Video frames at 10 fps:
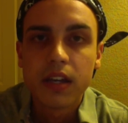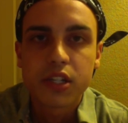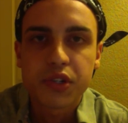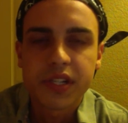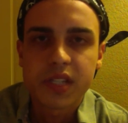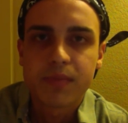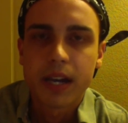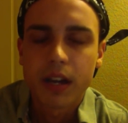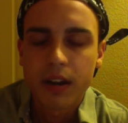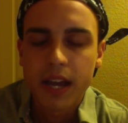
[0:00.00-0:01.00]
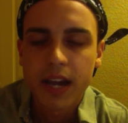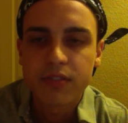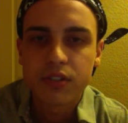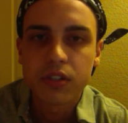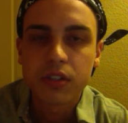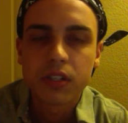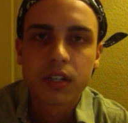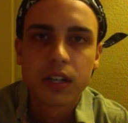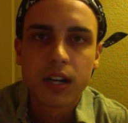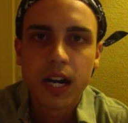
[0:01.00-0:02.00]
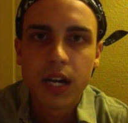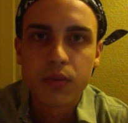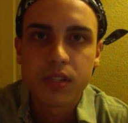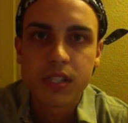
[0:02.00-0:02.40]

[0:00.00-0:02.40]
transpired after I was